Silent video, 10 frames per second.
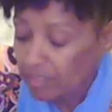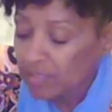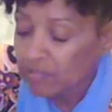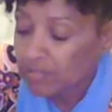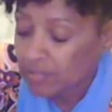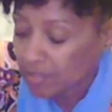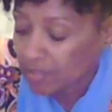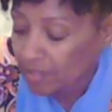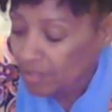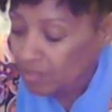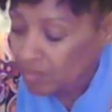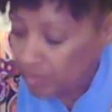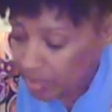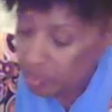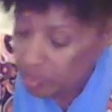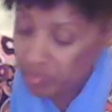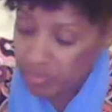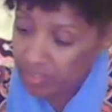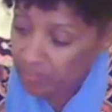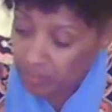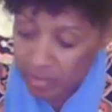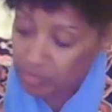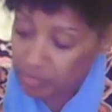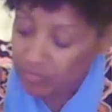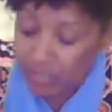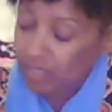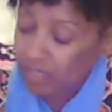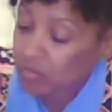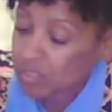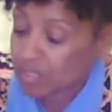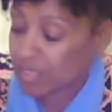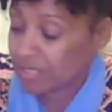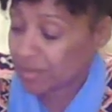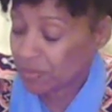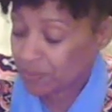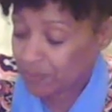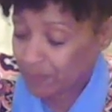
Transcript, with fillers: even in the punishment of people who've done evil to us.